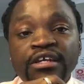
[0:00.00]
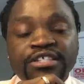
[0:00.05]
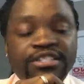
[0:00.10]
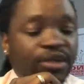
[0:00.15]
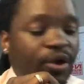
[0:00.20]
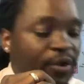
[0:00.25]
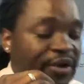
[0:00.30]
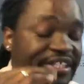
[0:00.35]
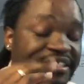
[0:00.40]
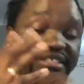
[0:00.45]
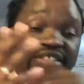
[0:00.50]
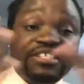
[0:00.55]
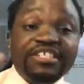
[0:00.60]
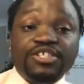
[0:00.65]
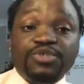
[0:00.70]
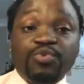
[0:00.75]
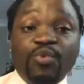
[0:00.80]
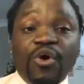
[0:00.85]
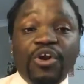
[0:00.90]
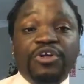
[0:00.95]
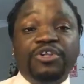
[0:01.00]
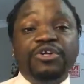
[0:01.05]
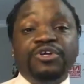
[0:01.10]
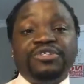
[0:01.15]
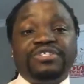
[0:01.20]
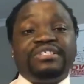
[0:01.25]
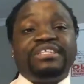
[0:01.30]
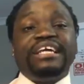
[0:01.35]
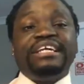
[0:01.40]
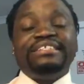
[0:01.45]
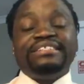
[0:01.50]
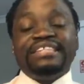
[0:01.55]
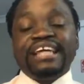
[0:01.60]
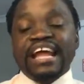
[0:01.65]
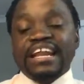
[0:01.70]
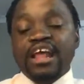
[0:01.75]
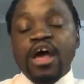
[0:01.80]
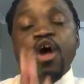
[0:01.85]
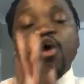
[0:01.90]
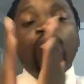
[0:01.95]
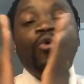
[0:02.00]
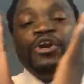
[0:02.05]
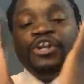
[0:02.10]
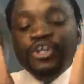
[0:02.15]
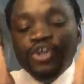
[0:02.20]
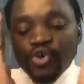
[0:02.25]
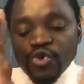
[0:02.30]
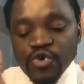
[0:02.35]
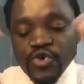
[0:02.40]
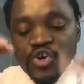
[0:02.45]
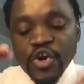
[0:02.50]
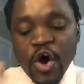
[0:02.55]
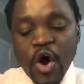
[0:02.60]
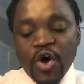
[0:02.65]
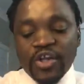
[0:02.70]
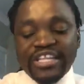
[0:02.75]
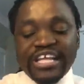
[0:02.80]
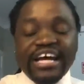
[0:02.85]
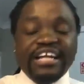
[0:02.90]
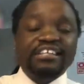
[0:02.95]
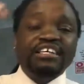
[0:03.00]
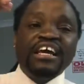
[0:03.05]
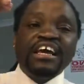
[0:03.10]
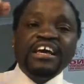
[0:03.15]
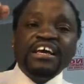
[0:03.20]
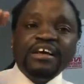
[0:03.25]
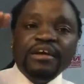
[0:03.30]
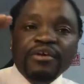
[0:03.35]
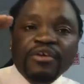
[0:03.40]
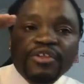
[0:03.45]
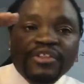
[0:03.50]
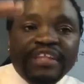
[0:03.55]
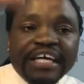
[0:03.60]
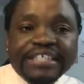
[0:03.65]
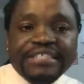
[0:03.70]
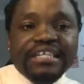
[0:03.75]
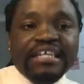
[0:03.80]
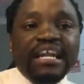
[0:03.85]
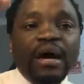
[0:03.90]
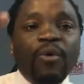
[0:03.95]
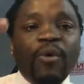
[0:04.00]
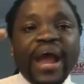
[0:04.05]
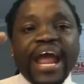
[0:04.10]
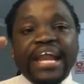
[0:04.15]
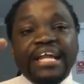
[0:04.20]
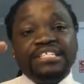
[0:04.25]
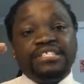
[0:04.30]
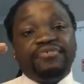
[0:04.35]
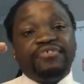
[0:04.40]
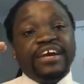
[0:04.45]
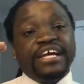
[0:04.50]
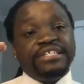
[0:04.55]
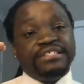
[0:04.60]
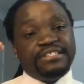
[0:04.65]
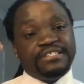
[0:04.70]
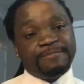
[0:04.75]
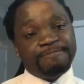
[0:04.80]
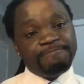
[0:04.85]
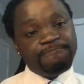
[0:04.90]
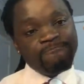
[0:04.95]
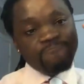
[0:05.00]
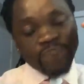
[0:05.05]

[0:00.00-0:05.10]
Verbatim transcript: So it's just one of those things that when you know that there's an awareness phase,